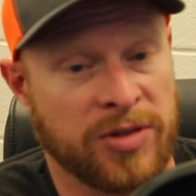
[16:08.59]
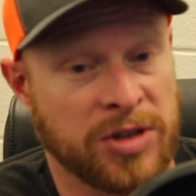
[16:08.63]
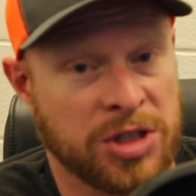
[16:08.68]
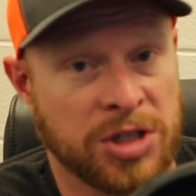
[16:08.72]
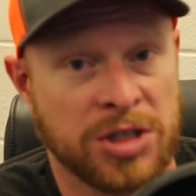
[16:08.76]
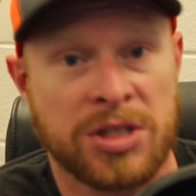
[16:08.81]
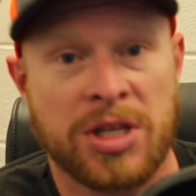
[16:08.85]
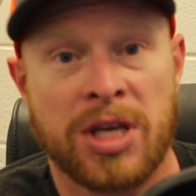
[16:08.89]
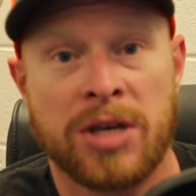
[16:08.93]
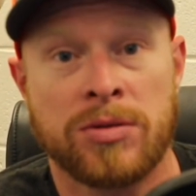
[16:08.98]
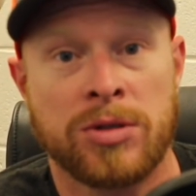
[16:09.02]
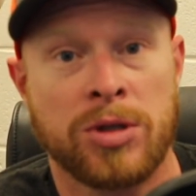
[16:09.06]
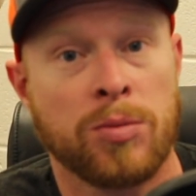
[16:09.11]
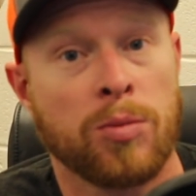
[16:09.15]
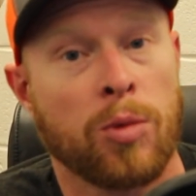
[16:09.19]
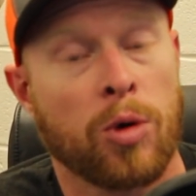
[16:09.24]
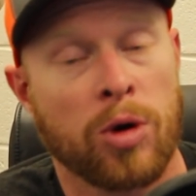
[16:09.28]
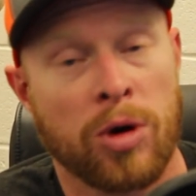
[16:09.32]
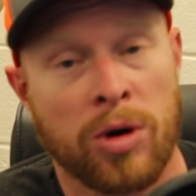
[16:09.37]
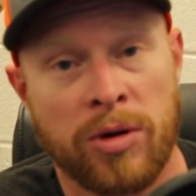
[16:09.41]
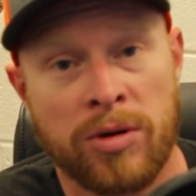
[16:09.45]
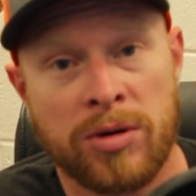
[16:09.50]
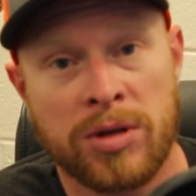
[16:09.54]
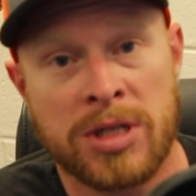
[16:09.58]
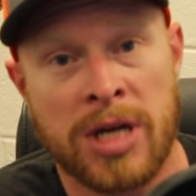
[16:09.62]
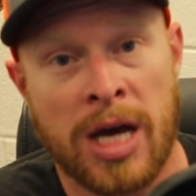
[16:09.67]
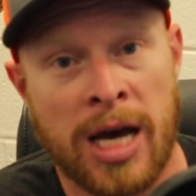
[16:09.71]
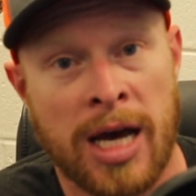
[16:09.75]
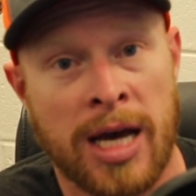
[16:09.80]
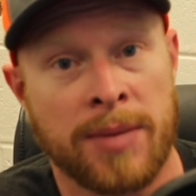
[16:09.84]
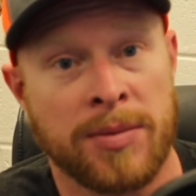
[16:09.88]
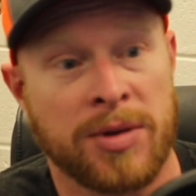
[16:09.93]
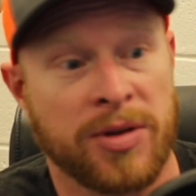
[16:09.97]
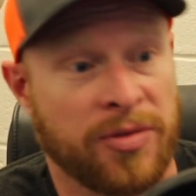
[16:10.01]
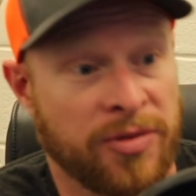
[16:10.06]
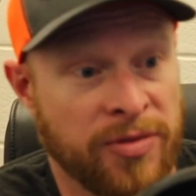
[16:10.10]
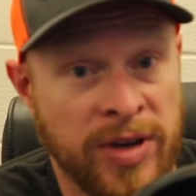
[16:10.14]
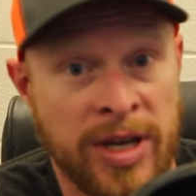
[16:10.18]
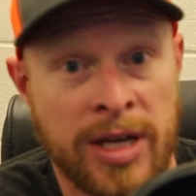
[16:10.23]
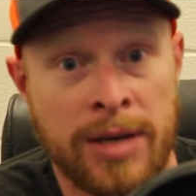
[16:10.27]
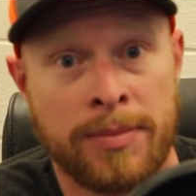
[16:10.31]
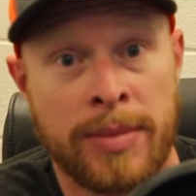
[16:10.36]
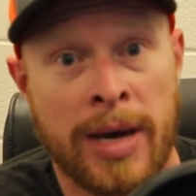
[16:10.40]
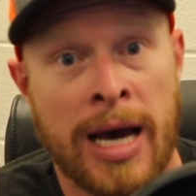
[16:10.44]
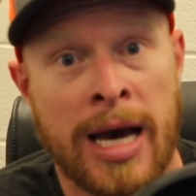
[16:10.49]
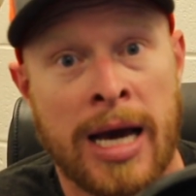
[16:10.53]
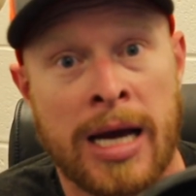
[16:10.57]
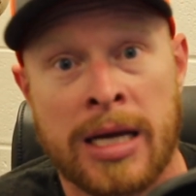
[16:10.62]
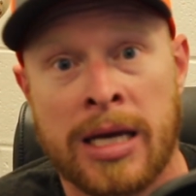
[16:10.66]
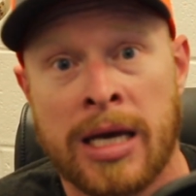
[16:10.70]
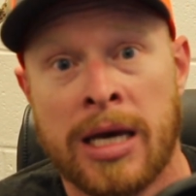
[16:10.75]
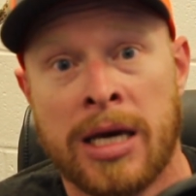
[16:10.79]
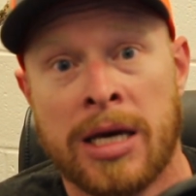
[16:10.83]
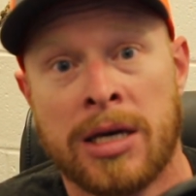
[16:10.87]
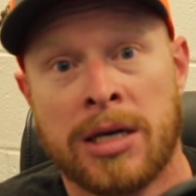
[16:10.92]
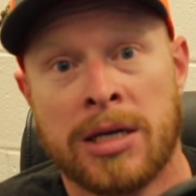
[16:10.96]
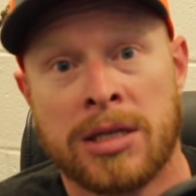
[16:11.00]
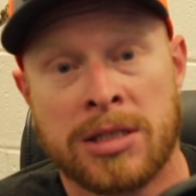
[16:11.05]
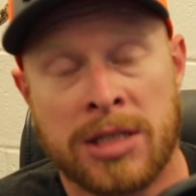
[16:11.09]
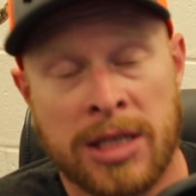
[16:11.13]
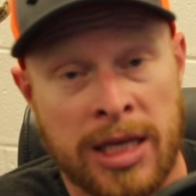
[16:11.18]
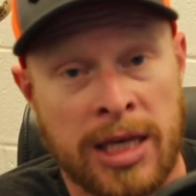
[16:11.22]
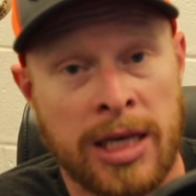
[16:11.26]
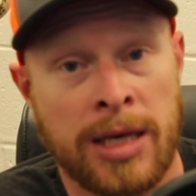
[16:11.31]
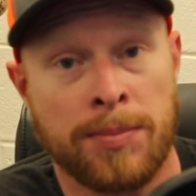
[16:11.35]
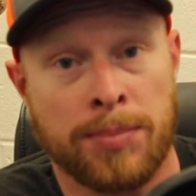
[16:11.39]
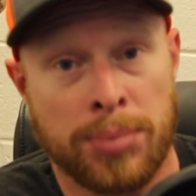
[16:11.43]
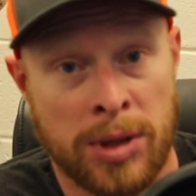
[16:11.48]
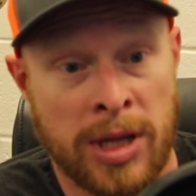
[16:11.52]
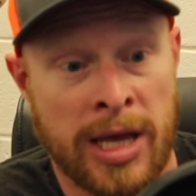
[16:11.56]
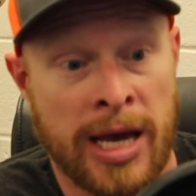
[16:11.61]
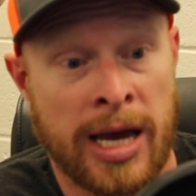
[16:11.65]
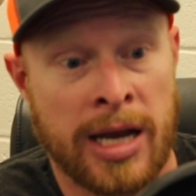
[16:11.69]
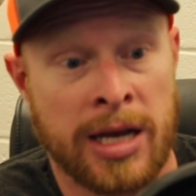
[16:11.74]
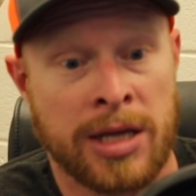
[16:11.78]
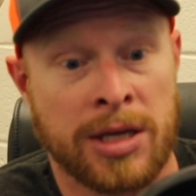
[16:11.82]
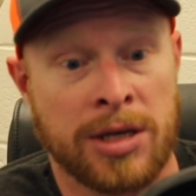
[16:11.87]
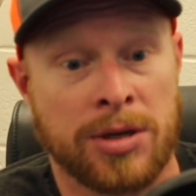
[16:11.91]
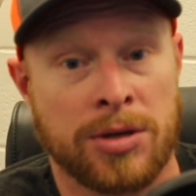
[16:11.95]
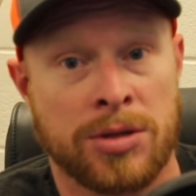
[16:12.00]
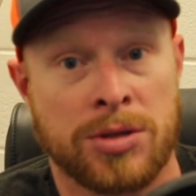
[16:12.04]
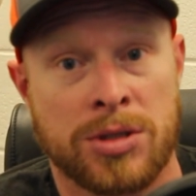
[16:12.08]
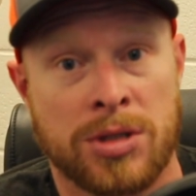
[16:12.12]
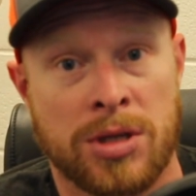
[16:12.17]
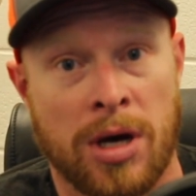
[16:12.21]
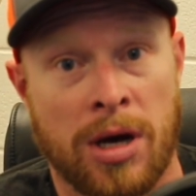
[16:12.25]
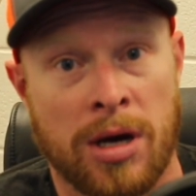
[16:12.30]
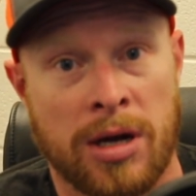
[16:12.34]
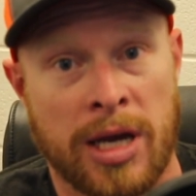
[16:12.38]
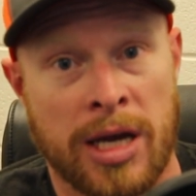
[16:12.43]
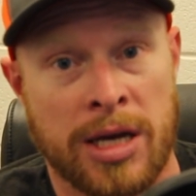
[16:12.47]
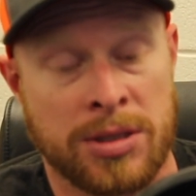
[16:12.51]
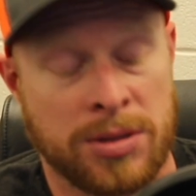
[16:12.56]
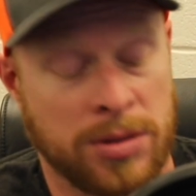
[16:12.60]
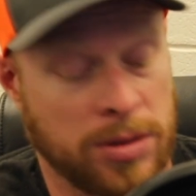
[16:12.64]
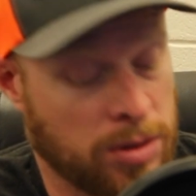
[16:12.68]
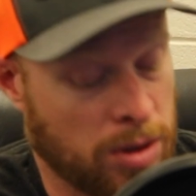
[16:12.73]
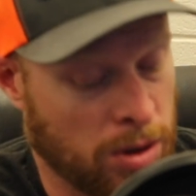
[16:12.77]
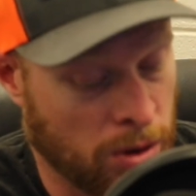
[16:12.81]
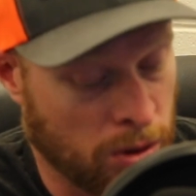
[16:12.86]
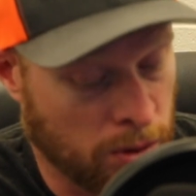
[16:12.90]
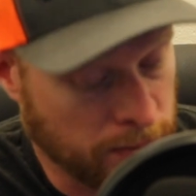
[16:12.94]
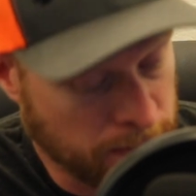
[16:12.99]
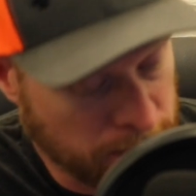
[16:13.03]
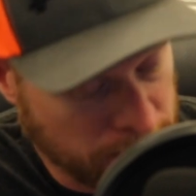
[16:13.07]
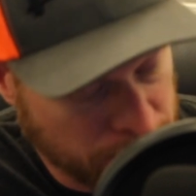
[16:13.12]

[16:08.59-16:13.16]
It just gives you more time to feedback, to keep planning your stalk as you go.